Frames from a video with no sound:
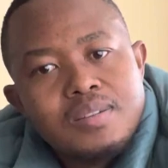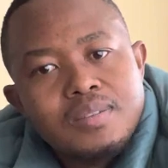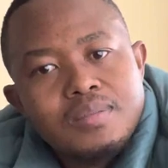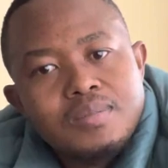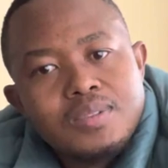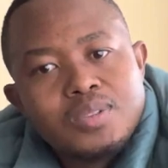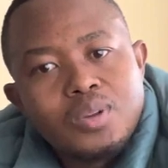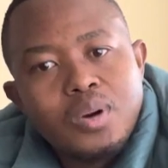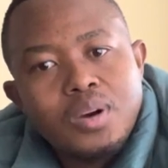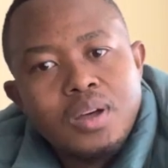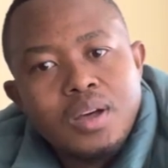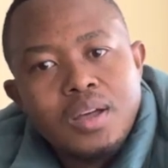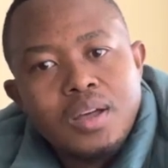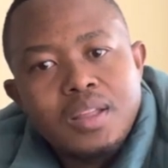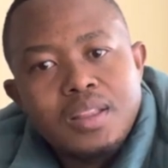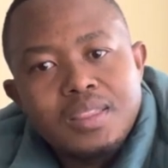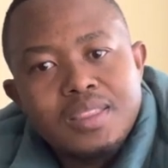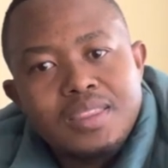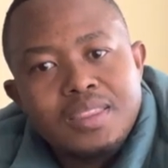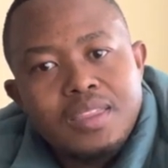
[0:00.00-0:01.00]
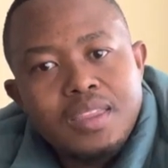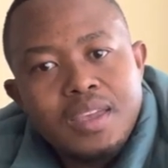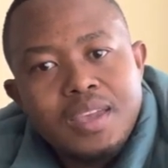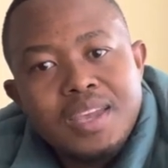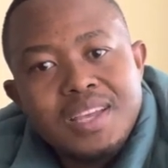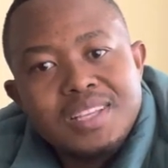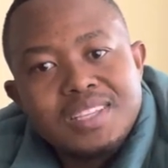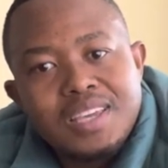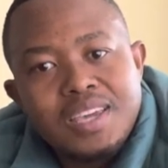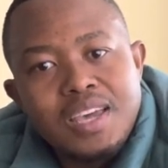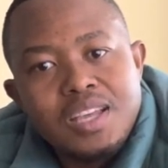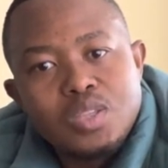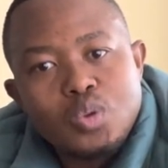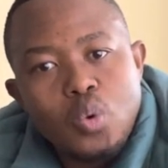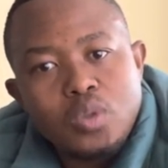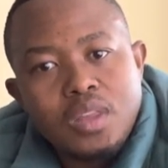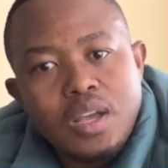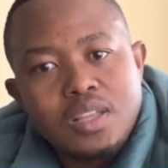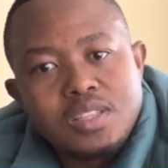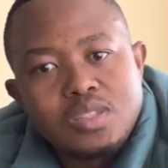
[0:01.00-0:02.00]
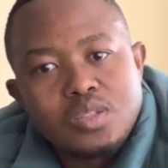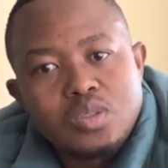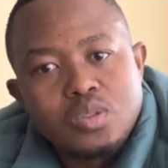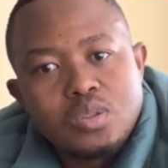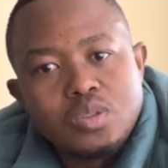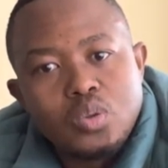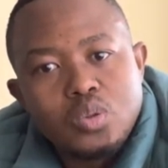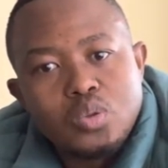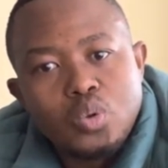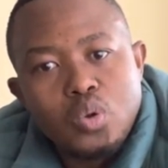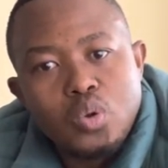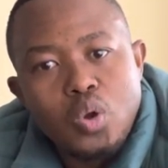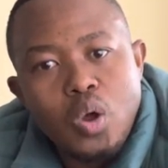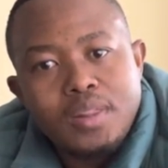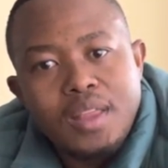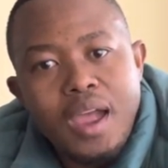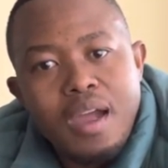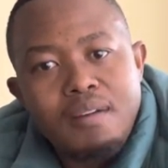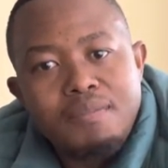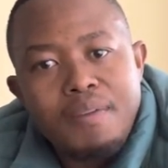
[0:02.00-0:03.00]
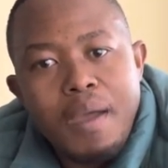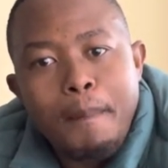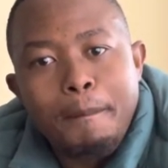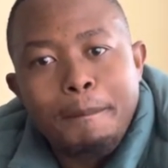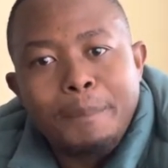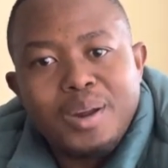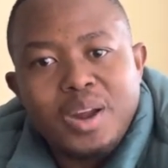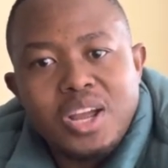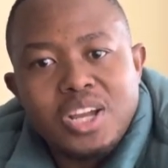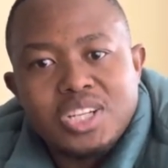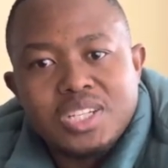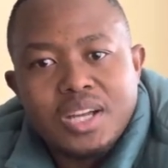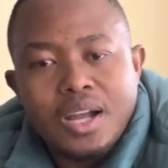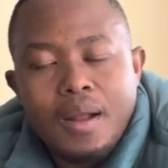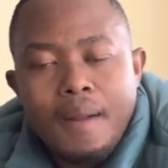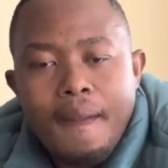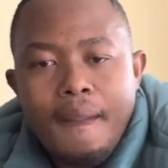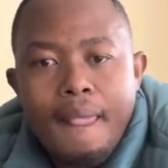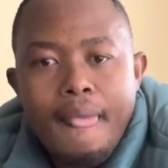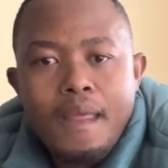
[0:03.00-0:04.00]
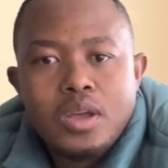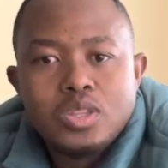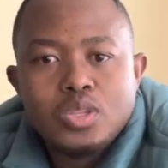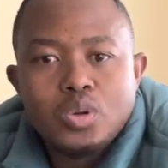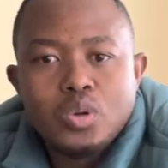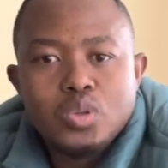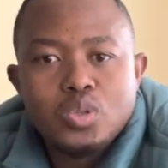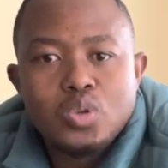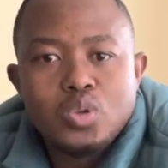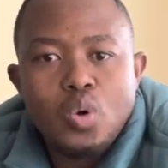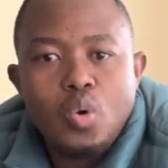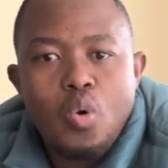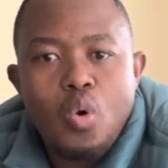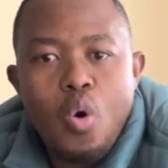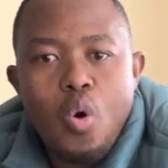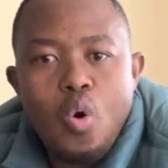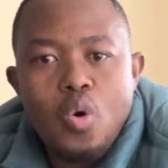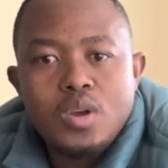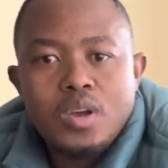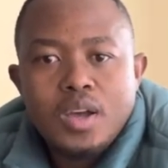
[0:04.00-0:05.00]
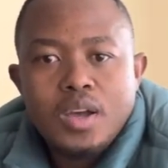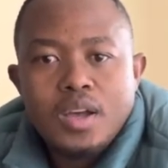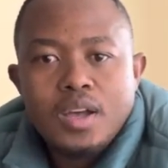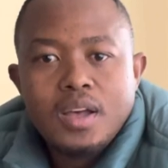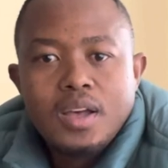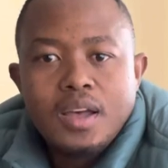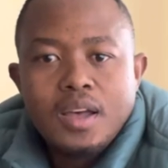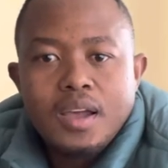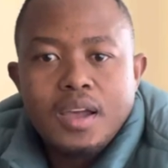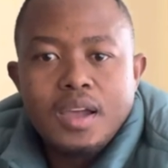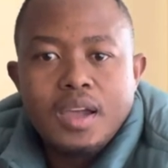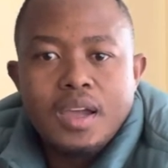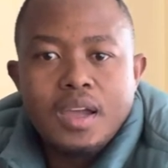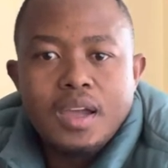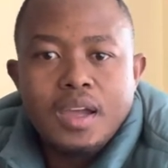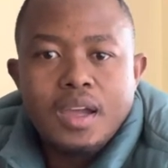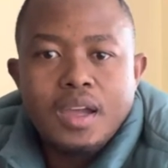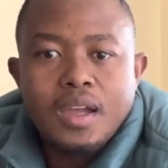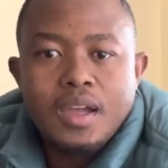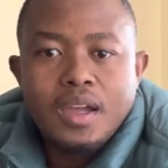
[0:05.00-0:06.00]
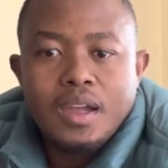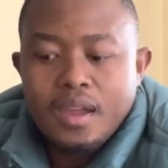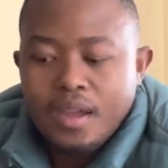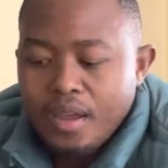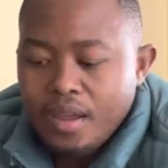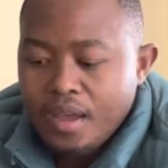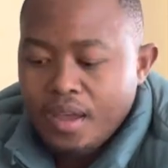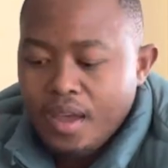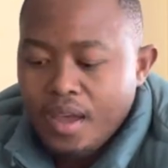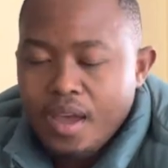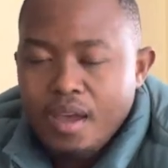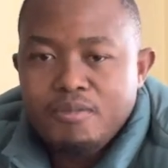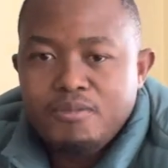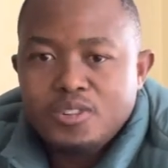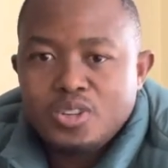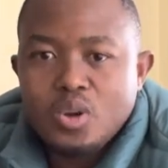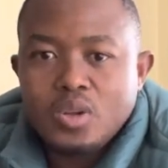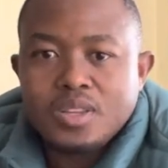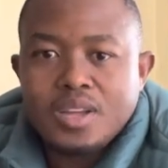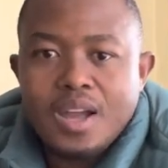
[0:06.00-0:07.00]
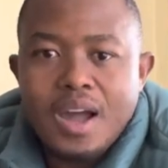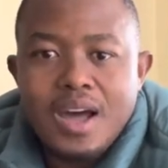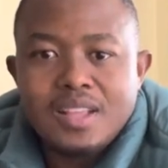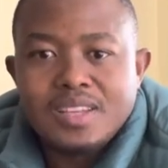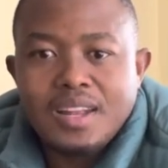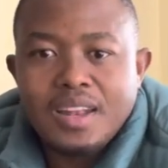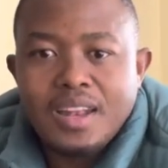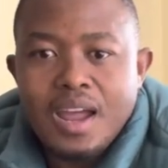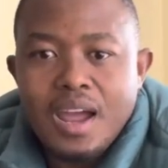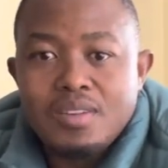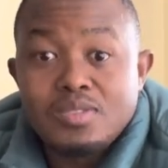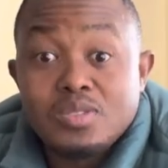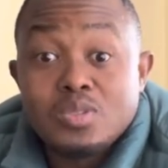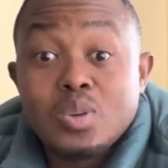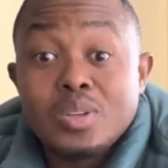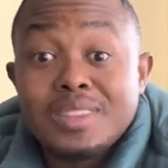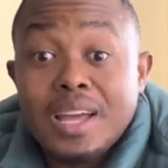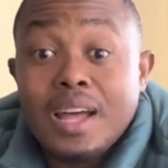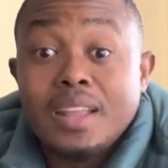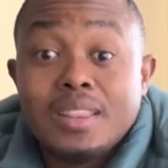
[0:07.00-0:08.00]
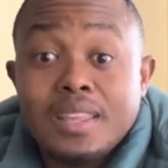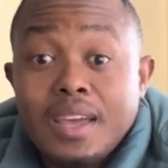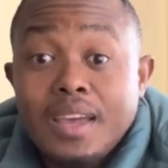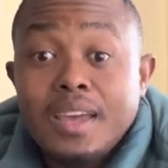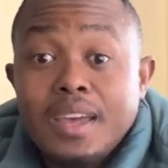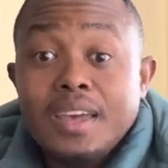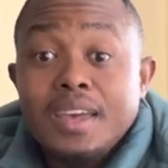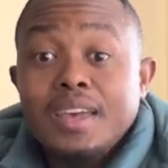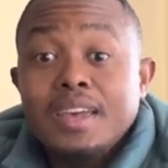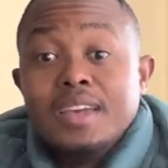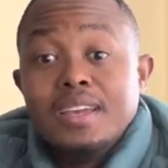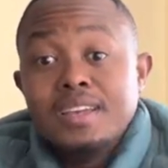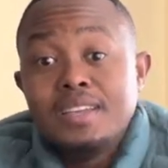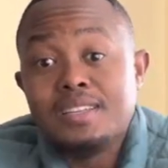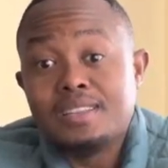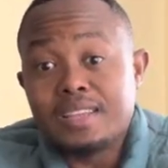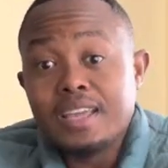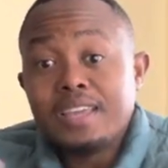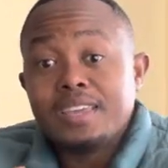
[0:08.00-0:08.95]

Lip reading: So his kids do not have a pressure to go have shortcuts in life, so that they